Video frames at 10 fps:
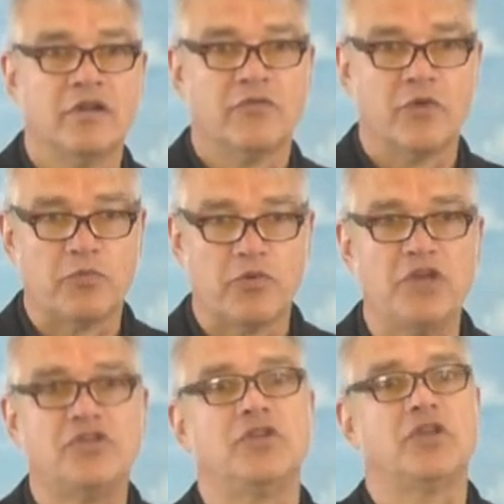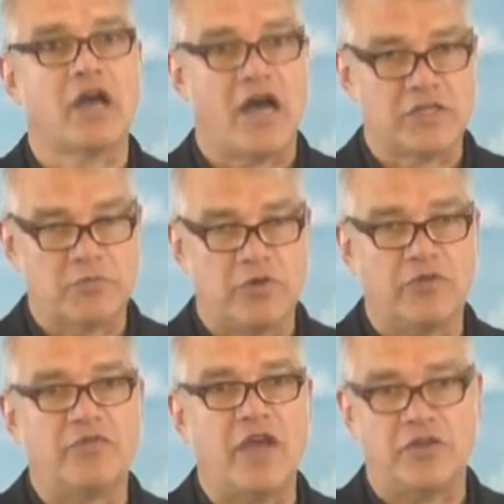for preaching the gospel
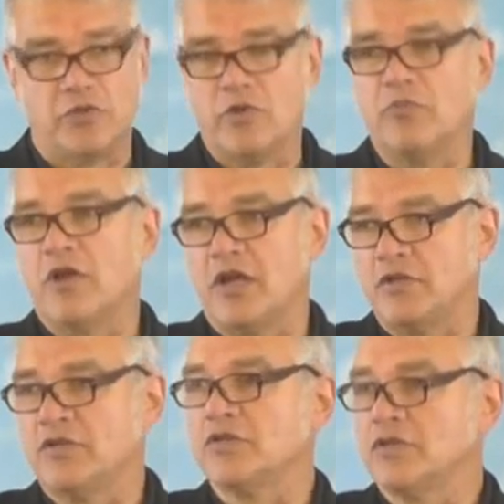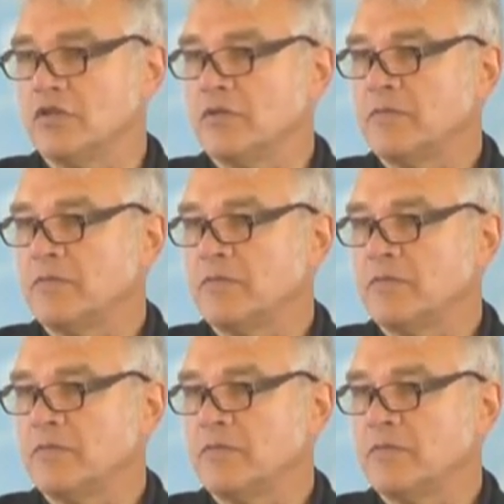of faith and repentance,